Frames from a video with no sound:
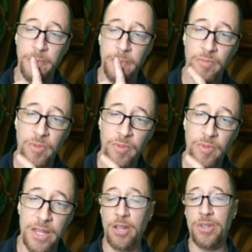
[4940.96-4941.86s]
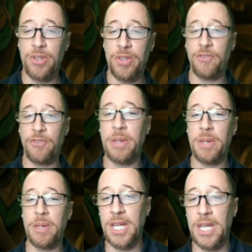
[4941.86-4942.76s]
and he'll never be able
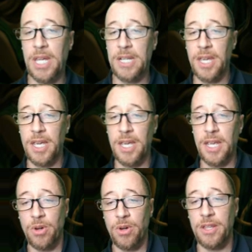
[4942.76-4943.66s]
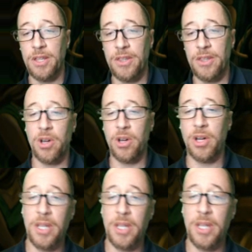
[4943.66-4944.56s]
to get his king anywhere near this pawn,
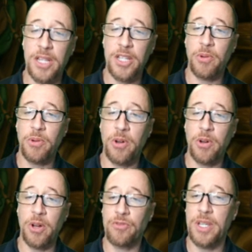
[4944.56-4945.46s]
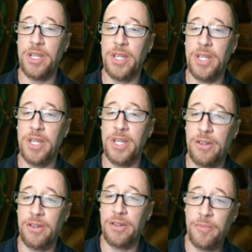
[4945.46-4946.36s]
and this pawn will just run down.
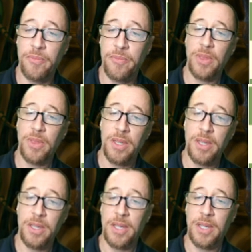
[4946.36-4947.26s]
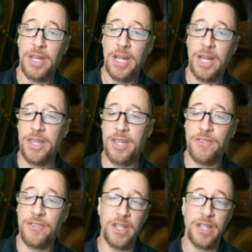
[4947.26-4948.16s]
And I think he's
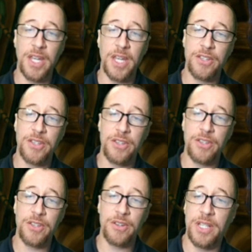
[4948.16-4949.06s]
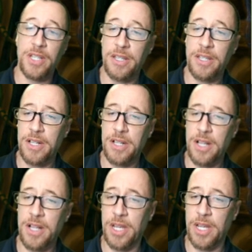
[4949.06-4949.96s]
feeling that, so he's letting his clock
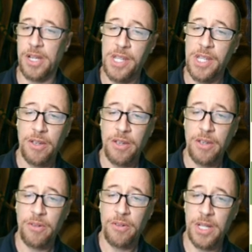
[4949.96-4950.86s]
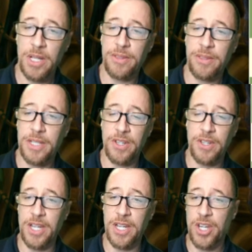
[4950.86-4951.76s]
run down while he thinks if there's
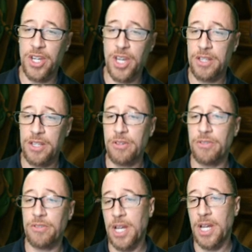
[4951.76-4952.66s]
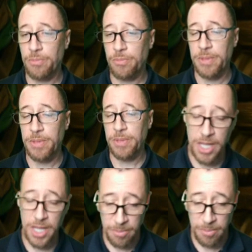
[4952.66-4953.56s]
any chance. Oh, he resigned. Cool beans. Good
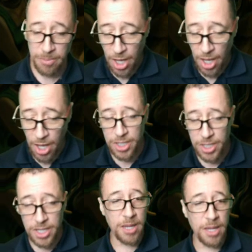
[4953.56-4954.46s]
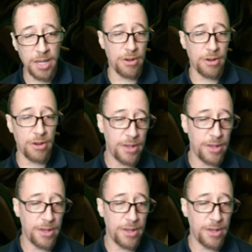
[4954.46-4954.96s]
game. Good game, Irv.